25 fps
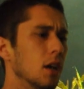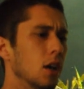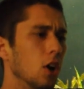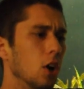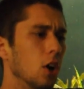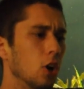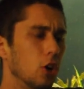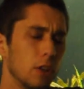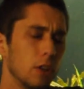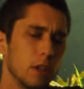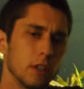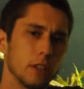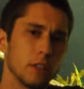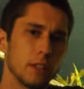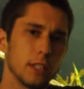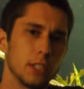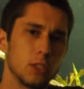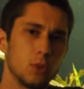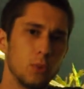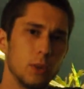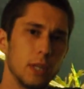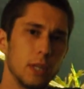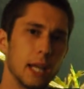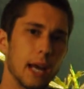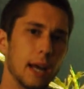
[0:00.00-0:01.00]
earlier
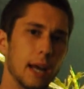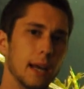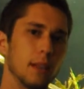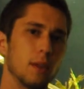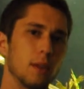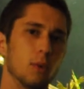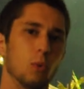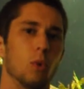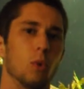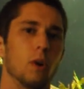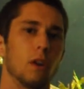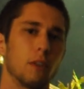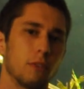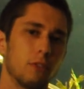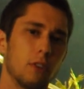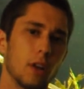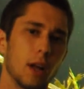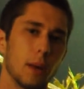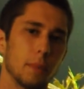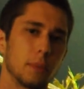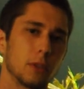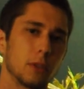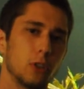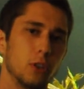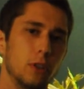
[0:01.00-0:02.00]
this week, I had the wonderful
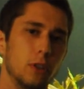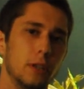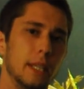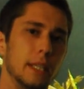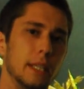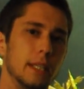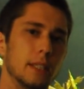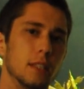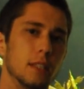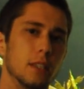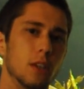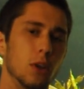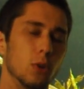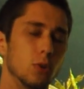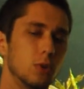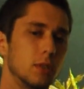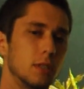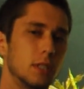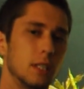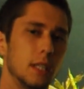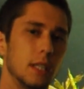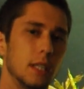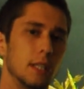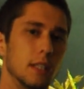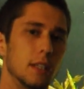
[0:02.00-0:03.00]
opportunity to go
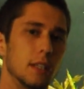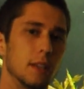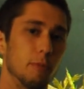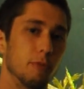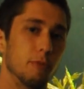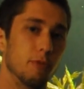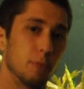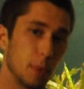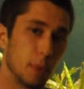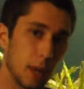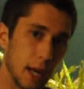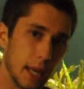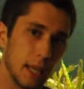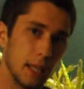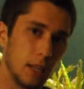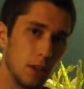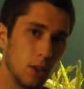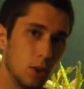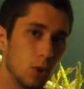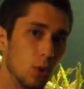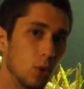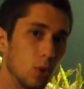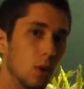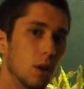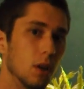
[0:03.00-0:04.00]
see the brand
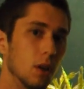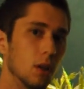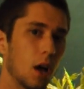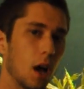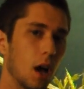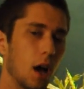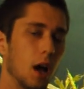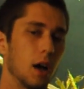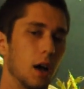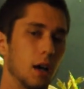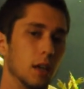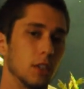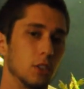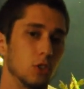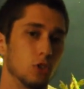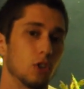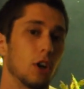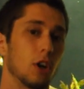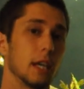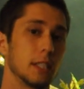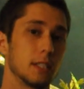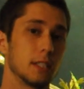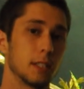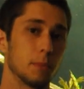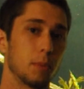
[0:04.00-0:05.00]
new uh,
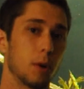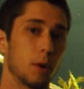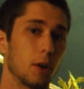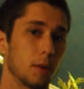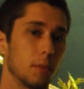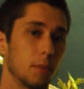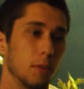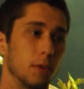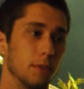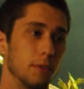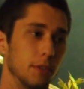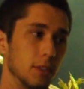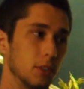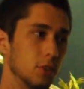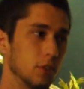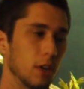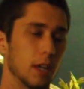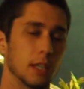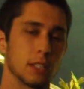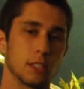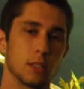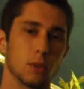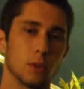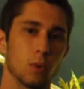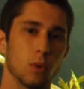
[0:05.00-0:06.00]
Jurassic Park movie,
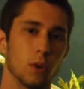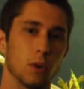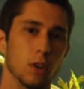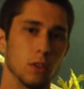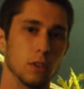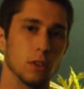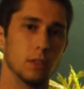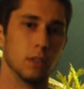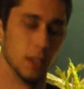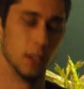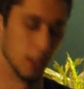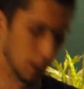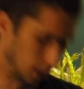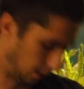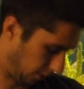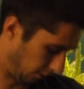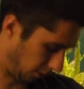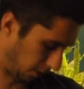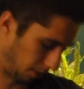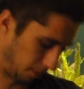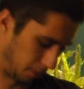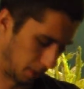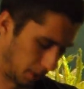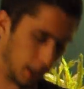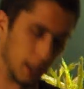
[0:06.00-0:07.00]
Jurassic World.
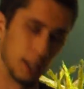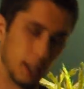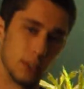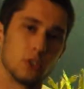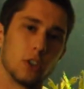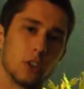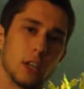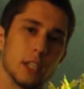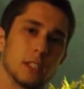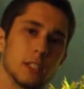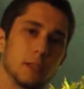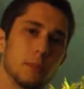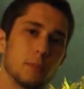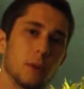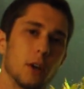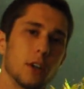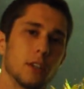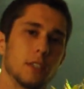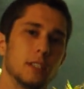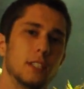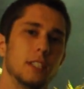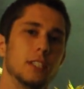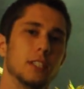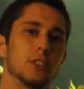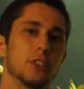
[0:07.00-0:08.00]
Got my Jurassic
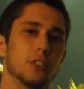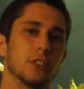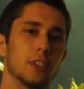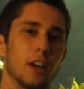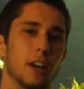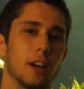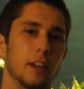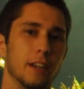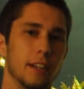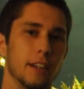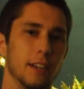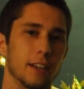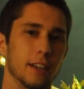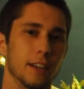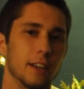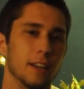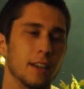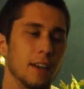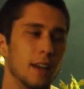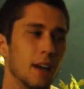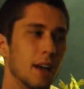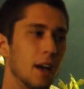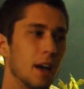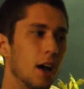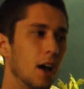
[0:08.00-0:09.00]
Park T-shirt on here.
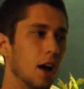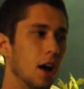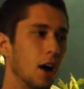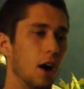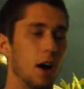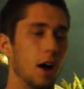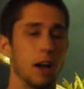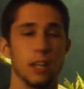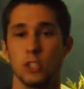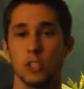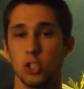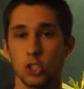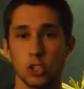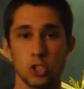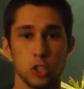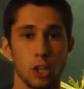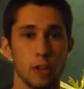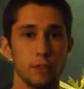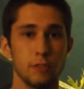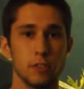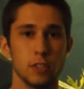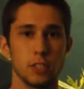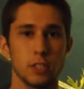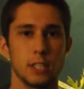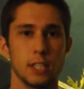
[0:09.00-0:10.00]
Uh, I just
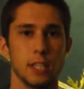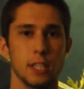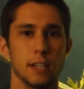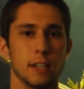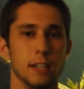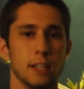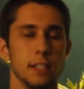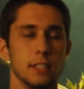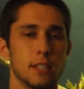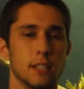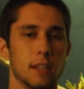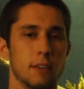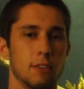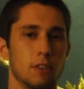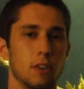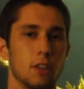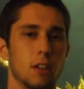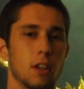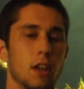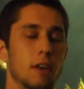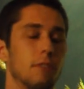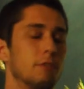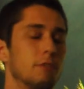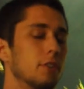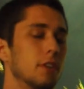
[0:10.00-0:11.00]
loved the series. I re
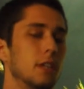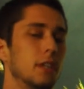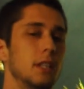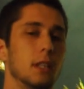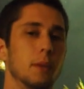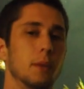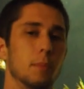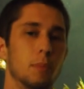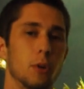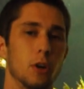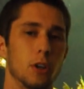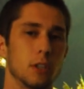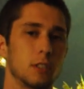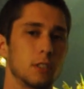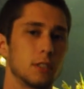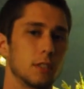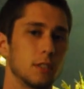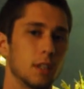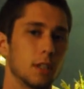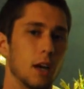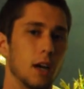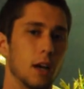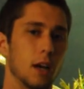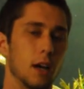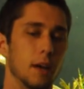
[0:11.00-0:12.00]
loved reading the books.
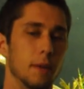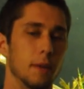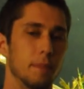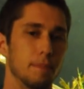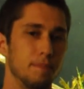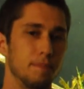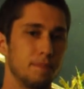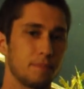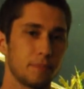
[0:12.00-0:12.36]
Um,